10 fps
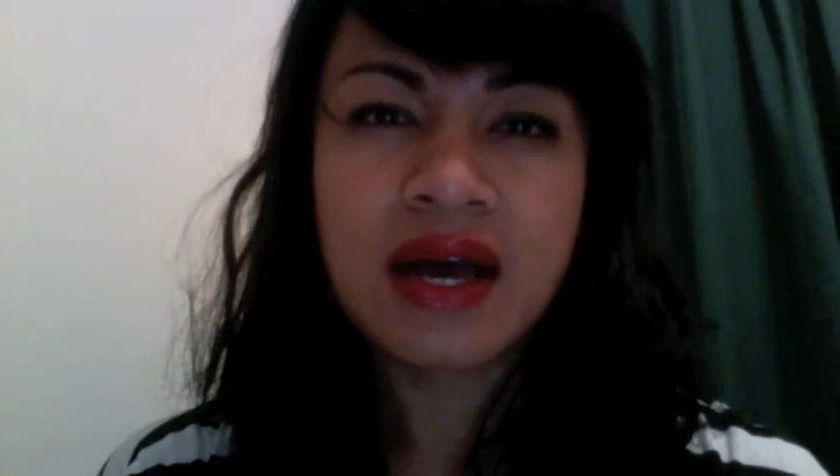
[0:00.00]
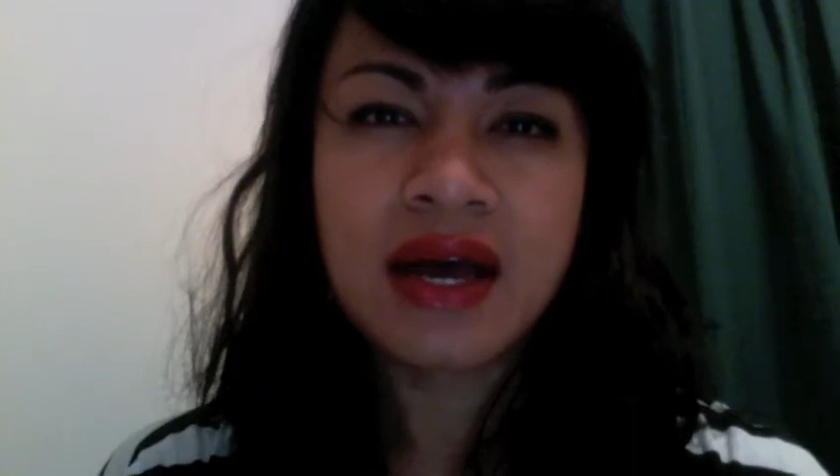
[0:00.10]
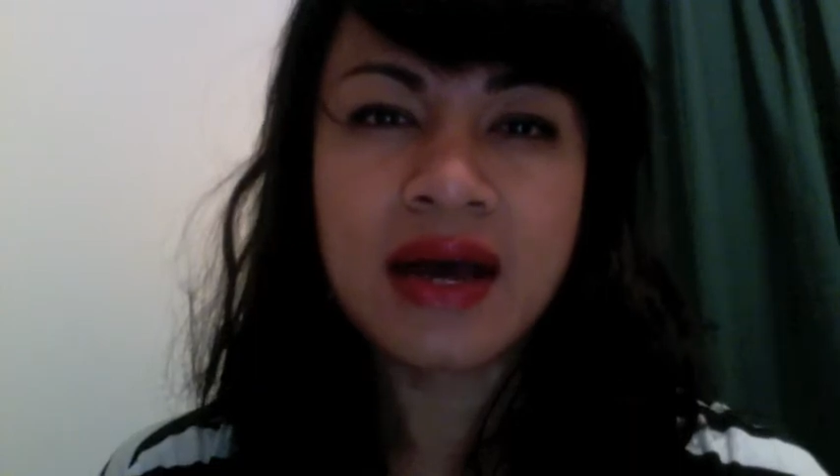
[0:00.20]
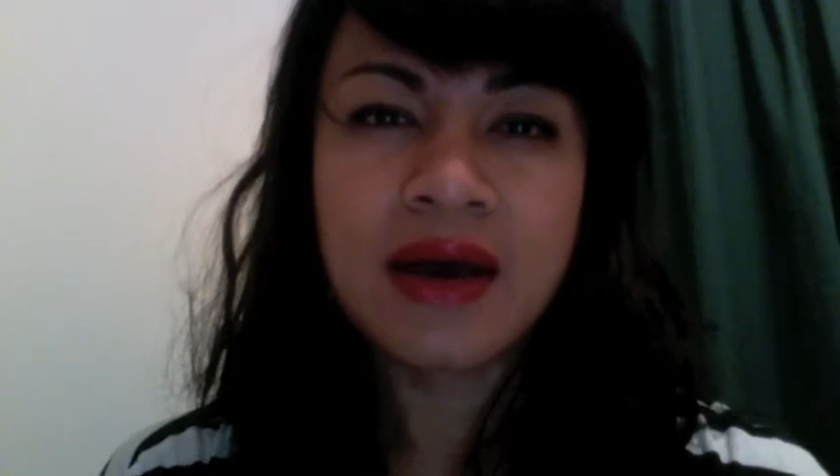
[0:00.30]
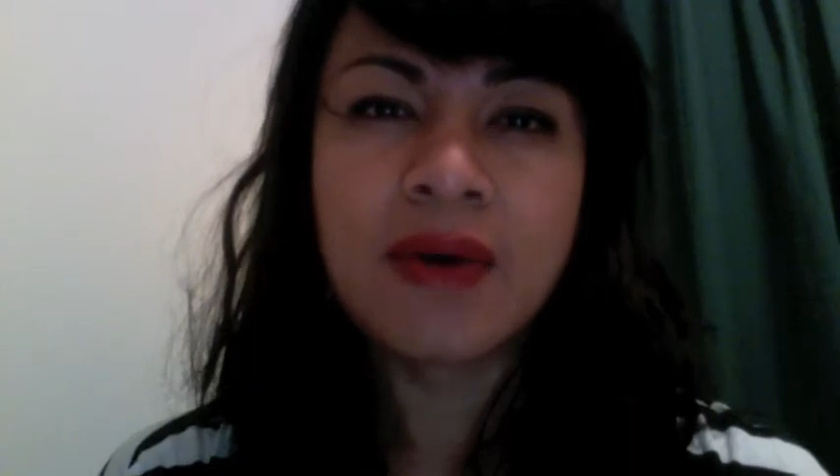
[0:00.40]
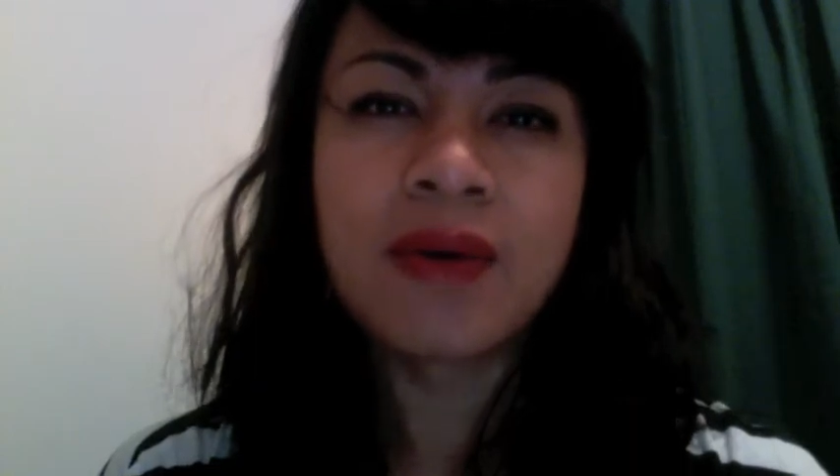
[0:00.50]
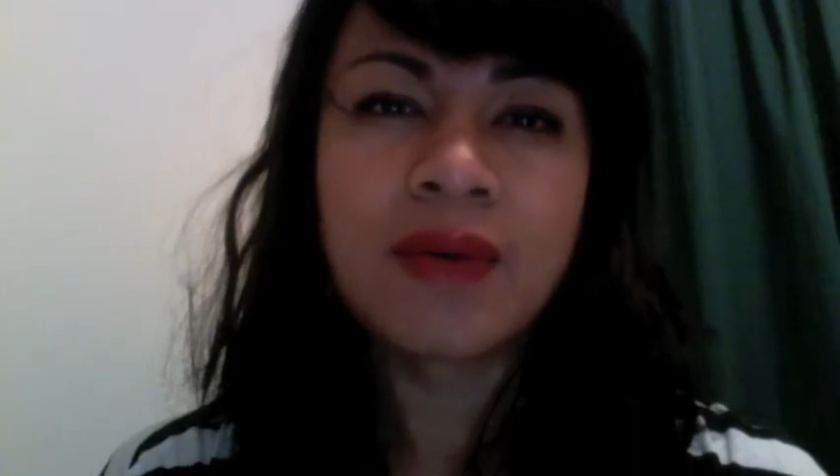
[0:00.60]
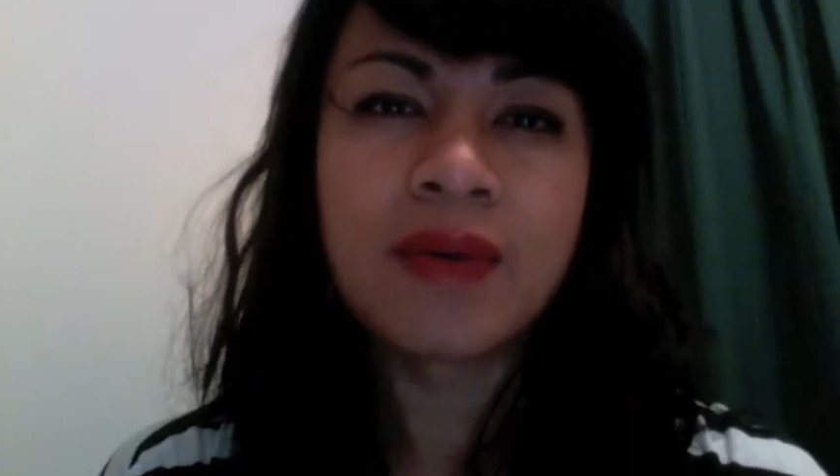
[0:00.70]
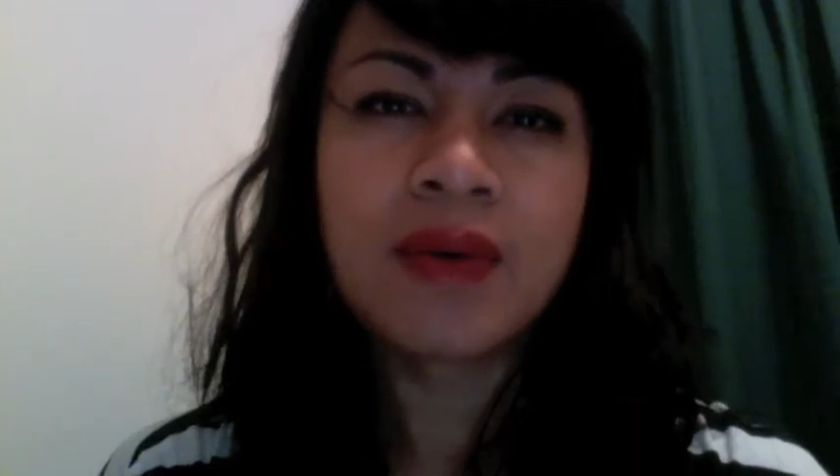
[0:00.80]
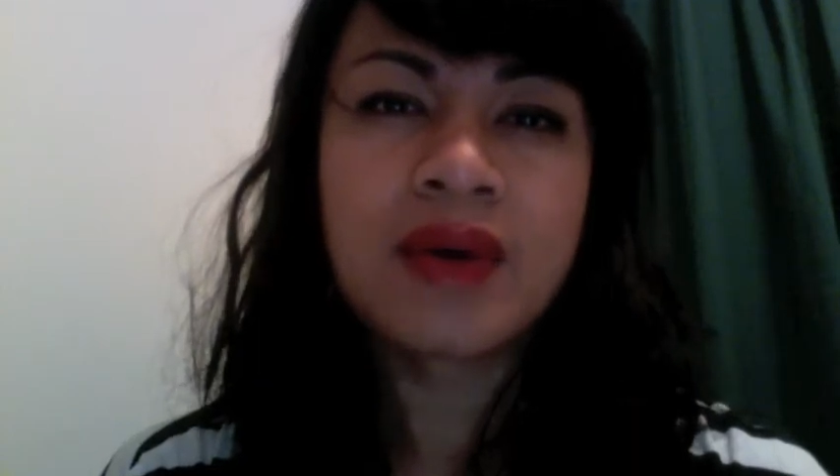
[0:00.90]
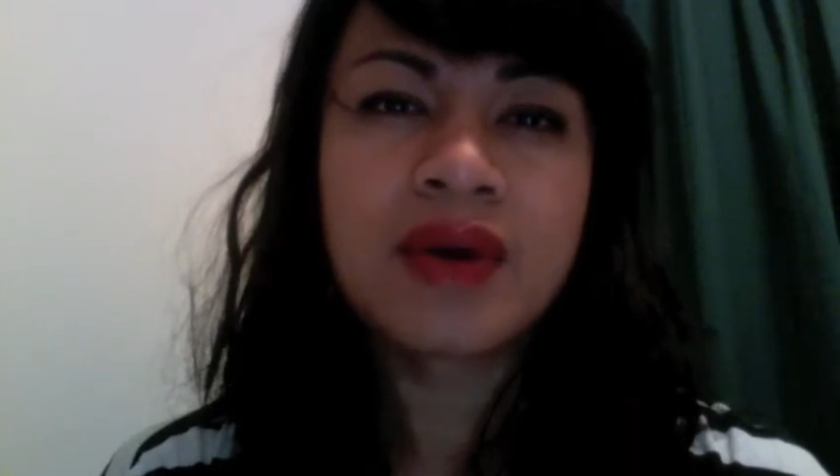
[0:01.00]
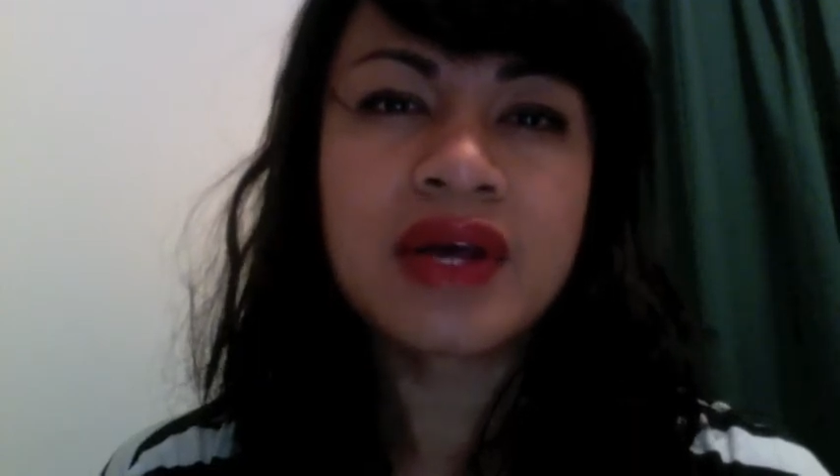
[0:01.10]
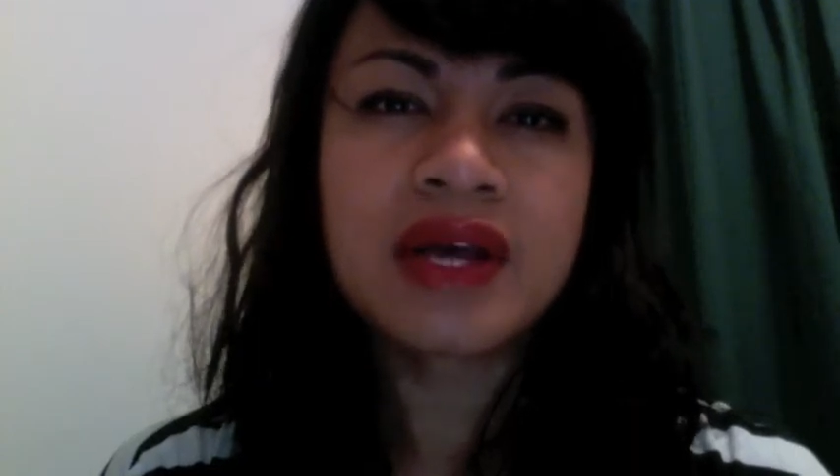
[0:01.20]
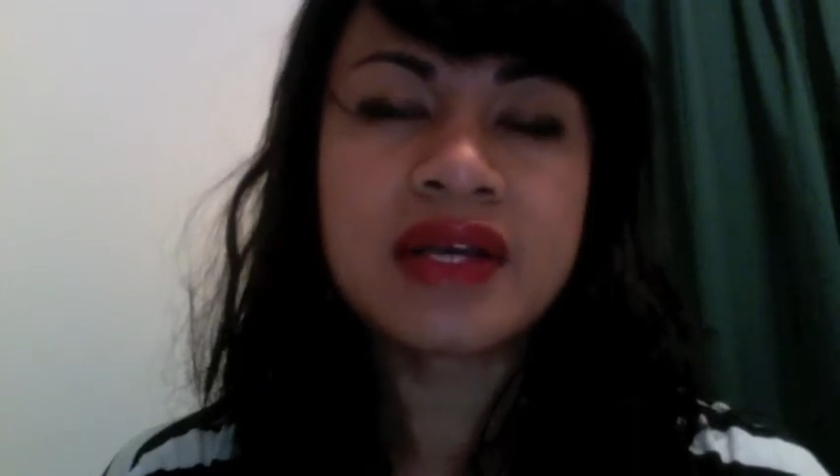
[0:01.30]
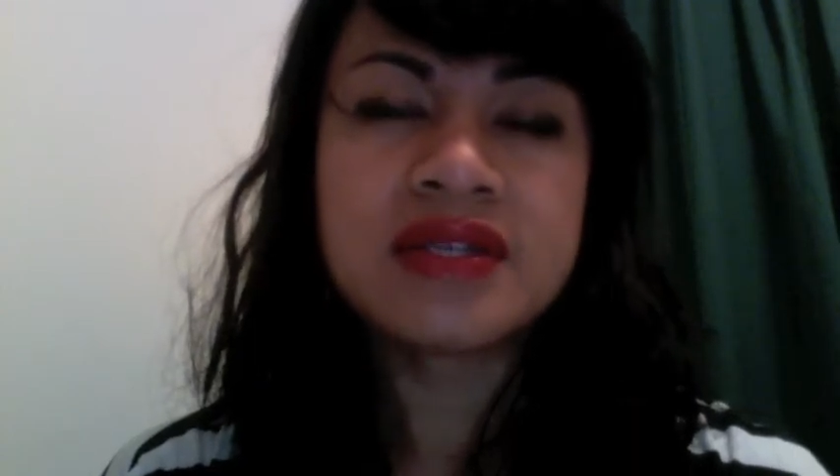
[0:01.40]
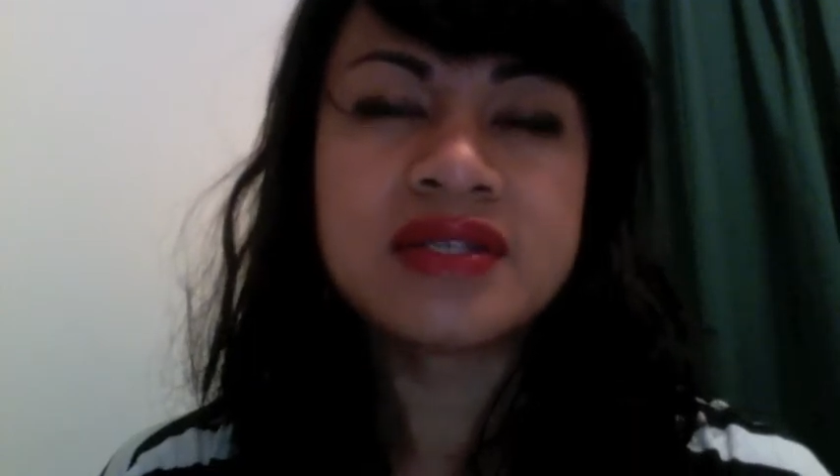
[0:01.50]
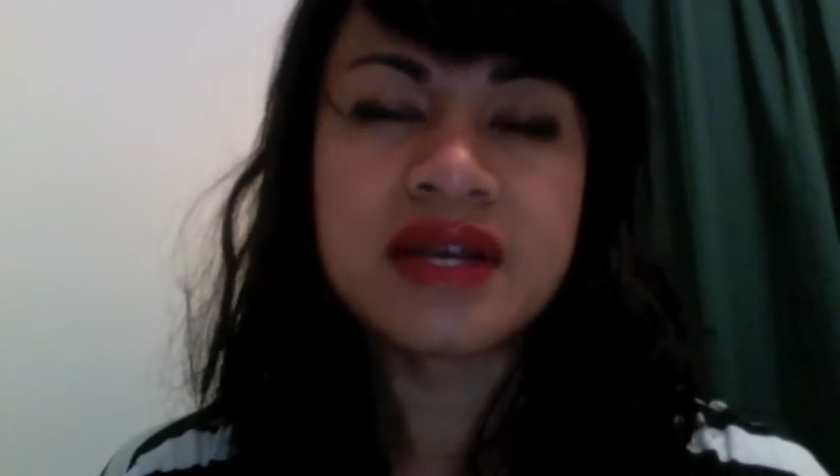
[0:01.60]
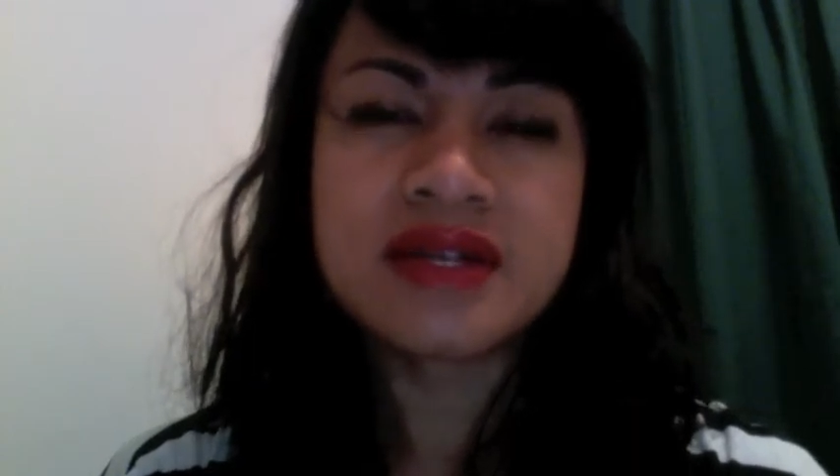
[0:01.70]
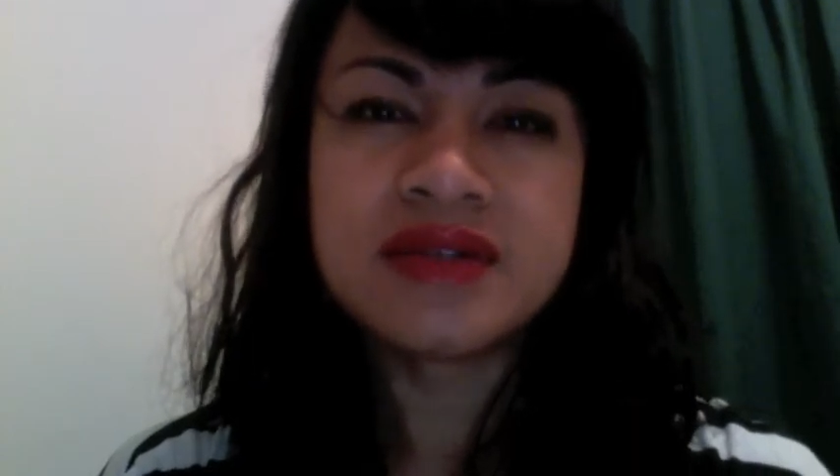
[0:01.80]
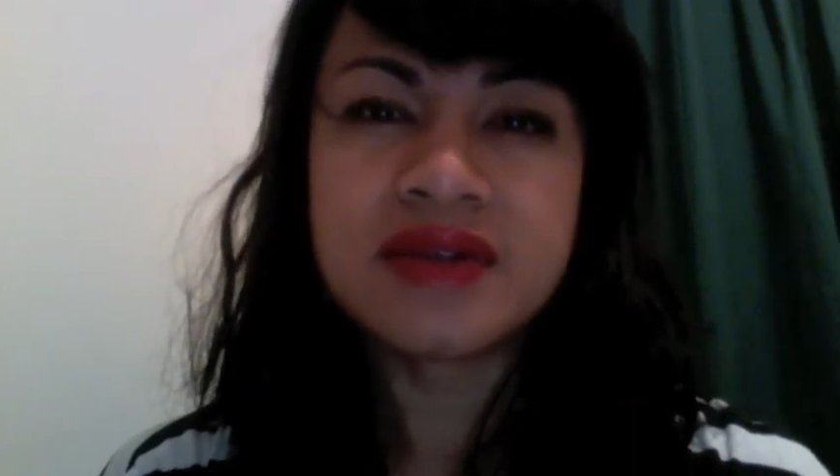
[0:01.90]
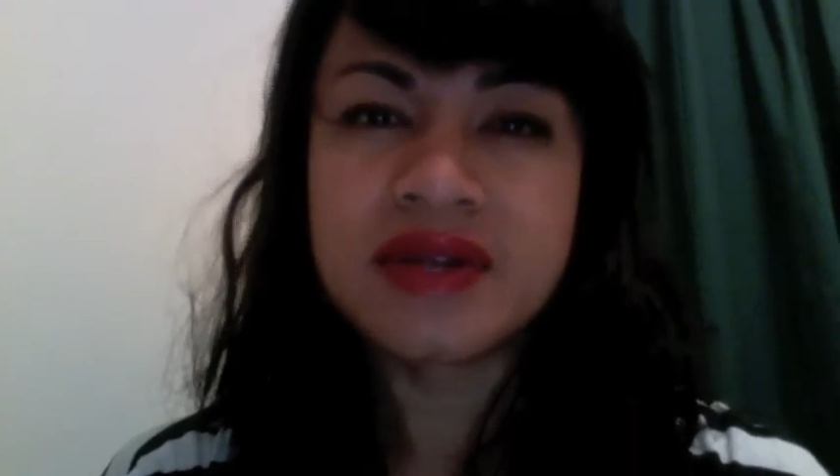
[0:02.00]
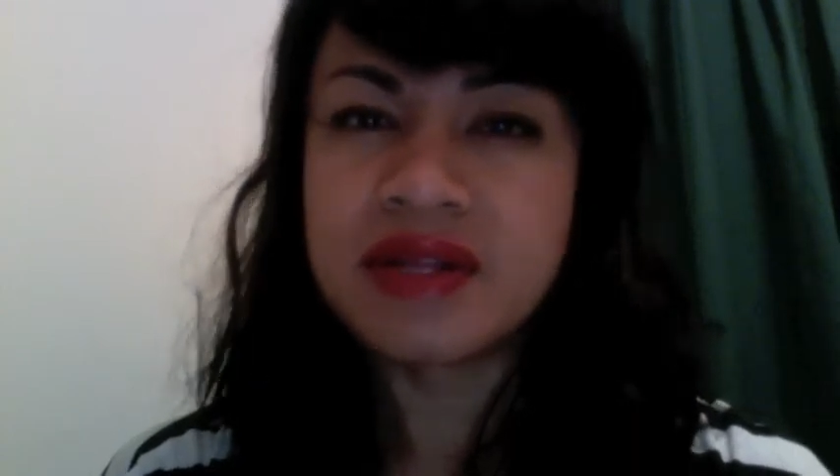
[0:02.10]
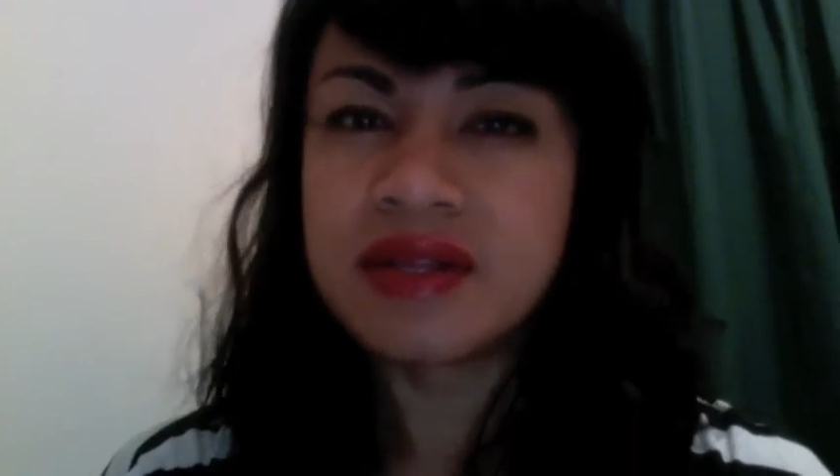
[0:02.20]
how exaggerated